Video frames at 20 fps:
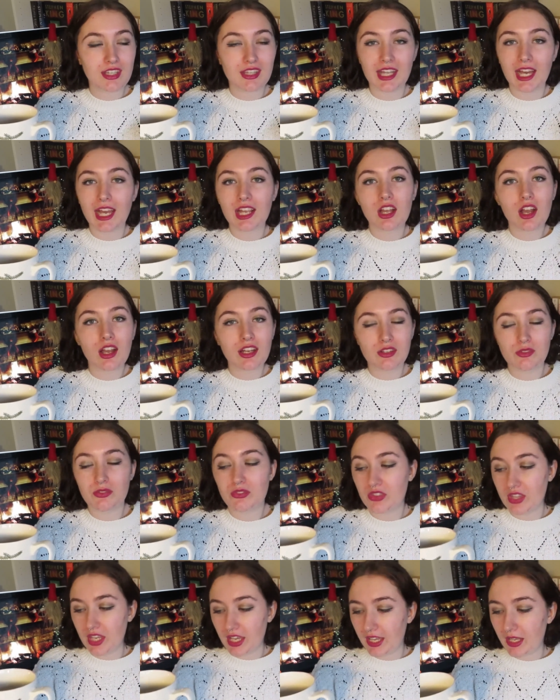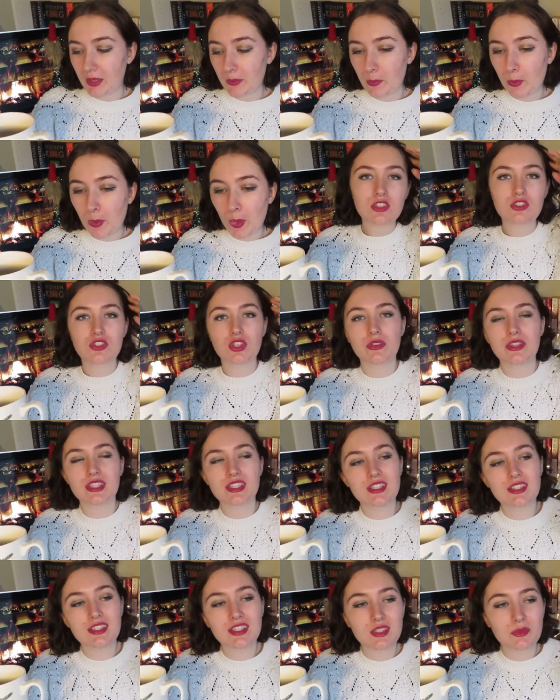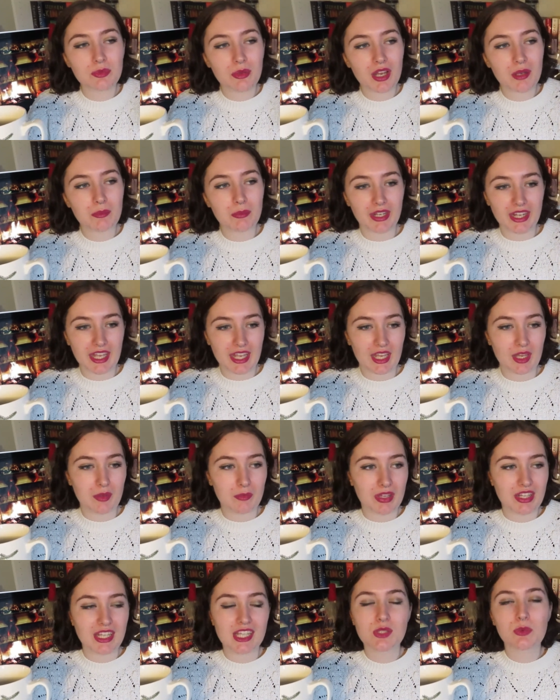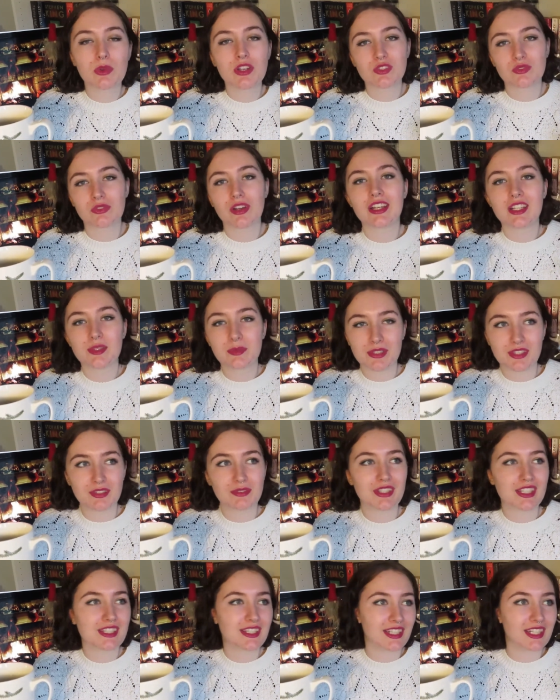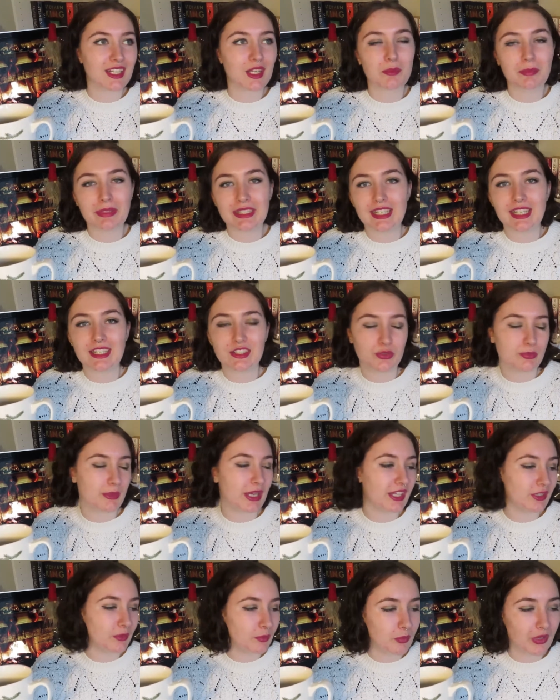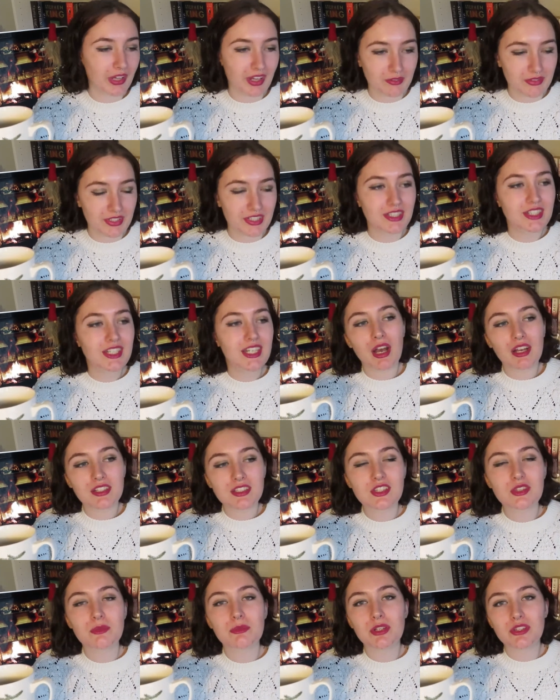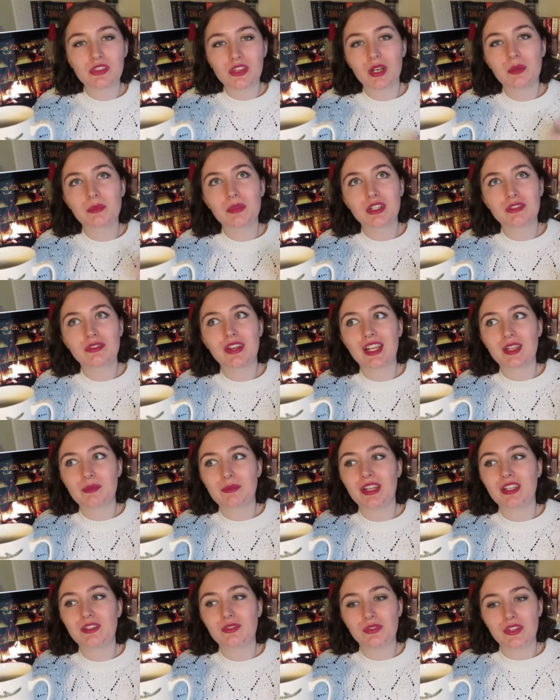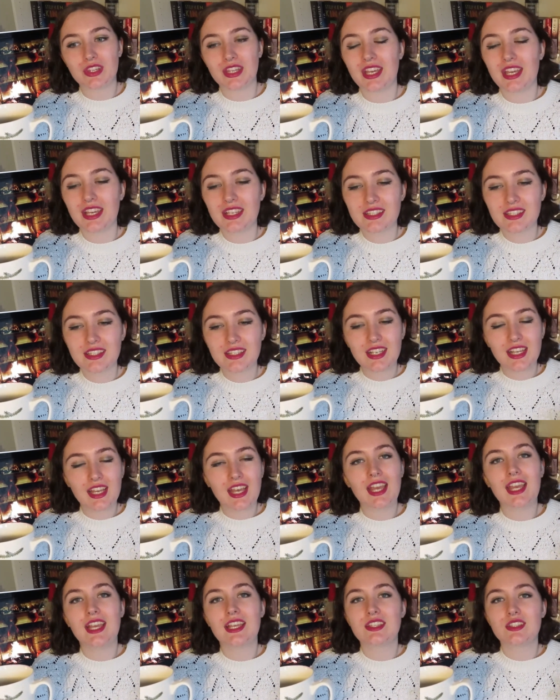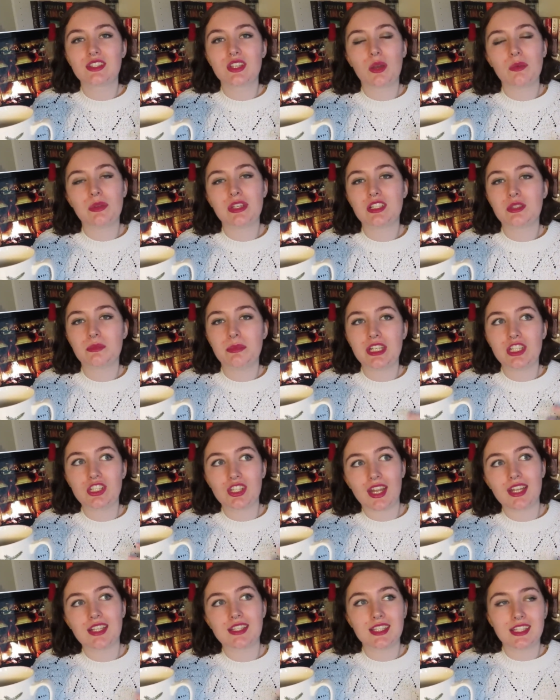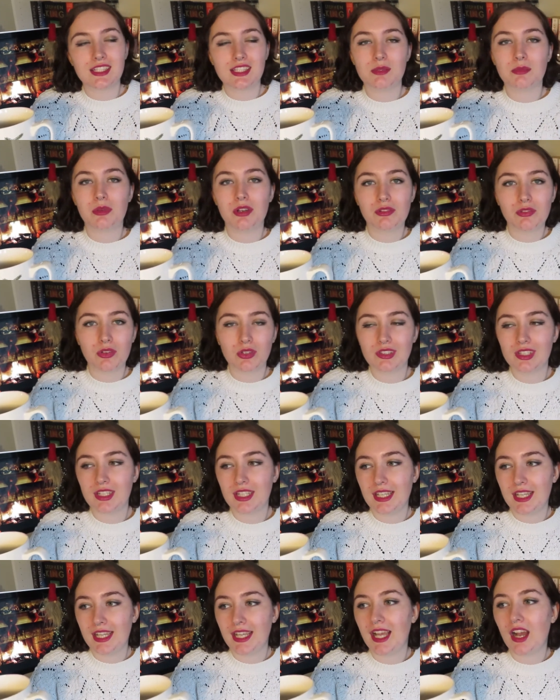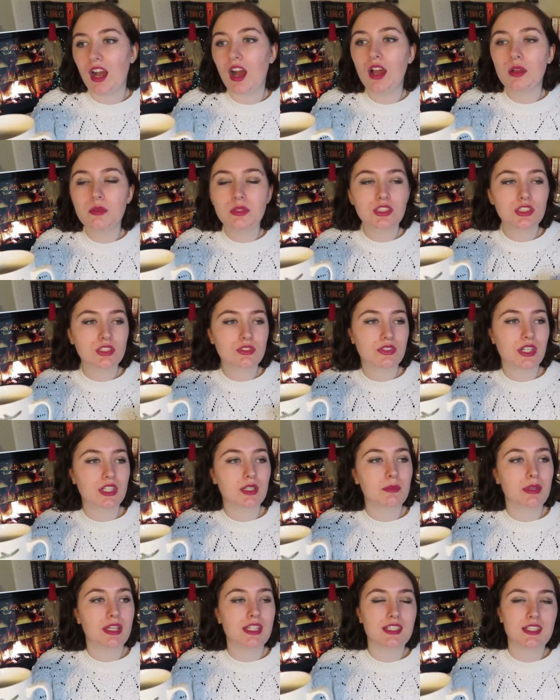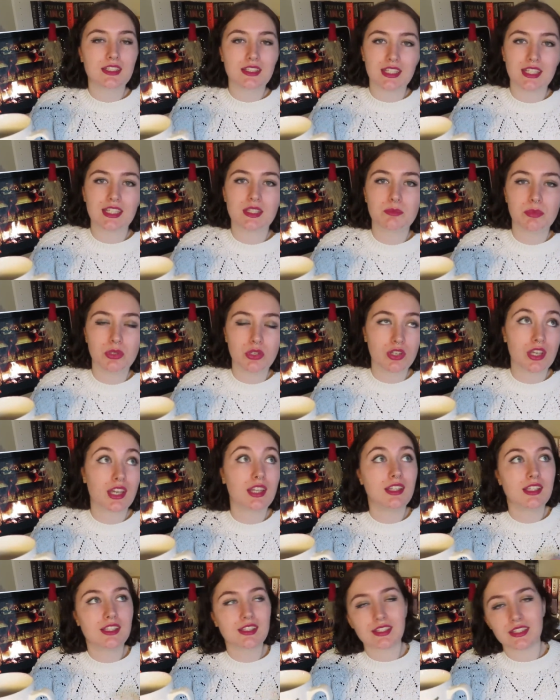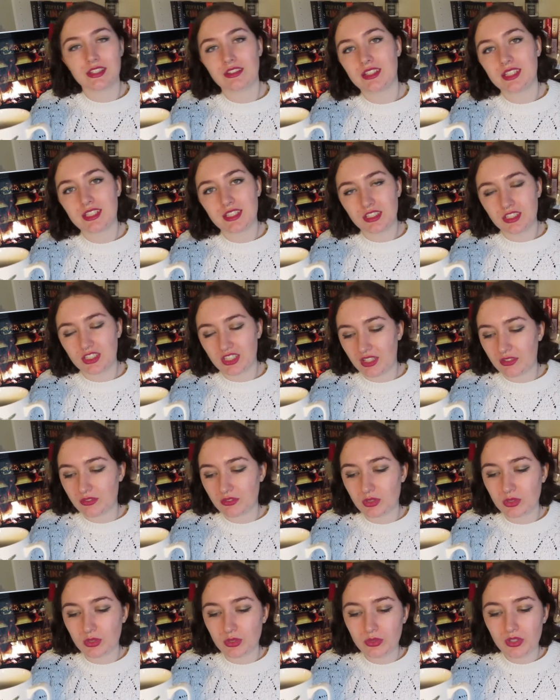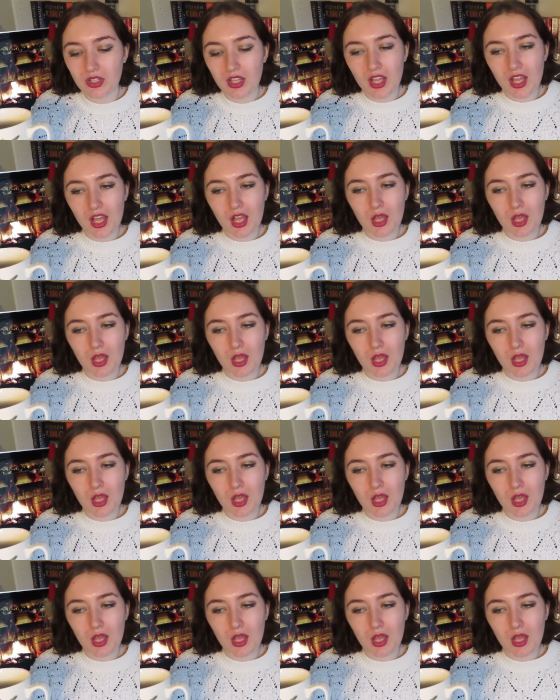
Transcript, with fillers: that kind of thing. So this is inspired by him and that's why it's very specific to like a middle-aged man and whatever. But the book that I'm going to recommend for this is going to be Jade City by Fonda Lee. I would just recommend this book and this series in general